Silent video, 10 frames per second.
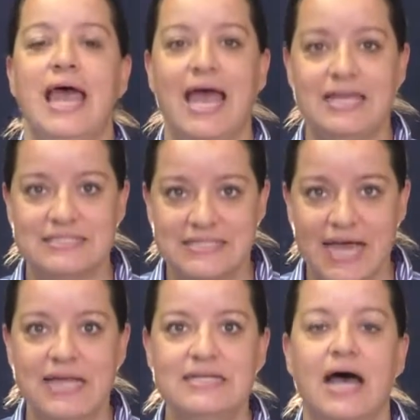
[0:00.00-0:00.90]
has
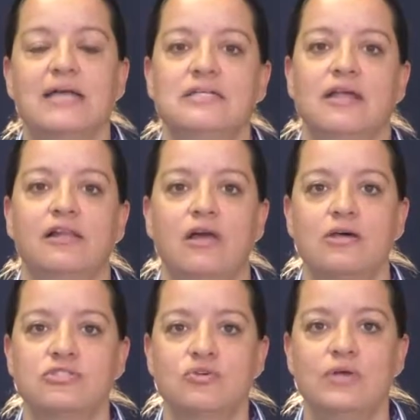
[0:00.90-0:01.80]
signed on to that
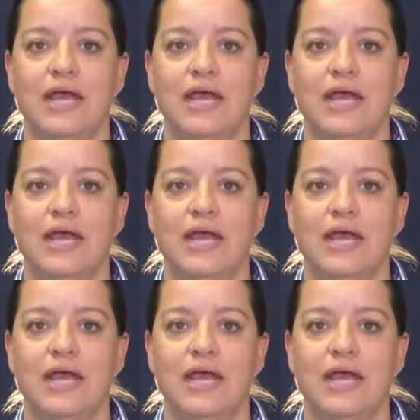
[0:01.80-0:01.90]
lawsuit,